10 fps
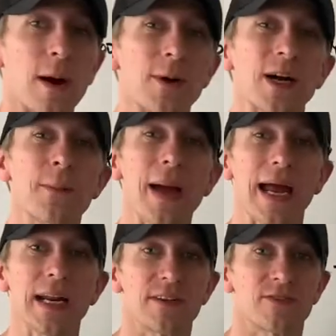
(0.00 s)

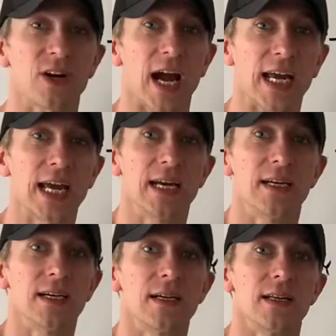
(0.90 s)
competitive track.
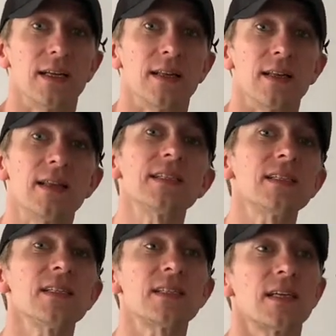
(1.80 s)
This
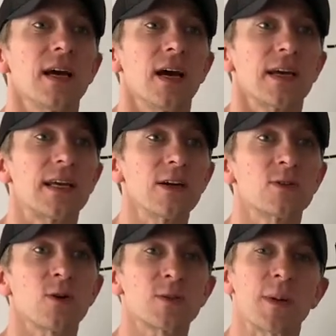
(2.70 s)
is geared
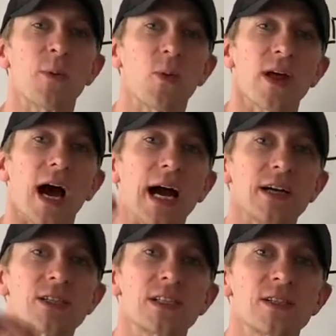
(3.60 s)
towards people with a higher
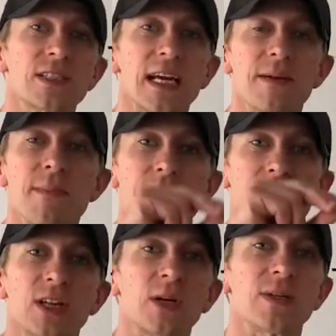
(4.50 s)
skill set and maybe a
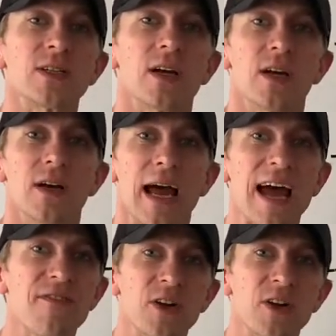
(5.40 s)
little bit heavier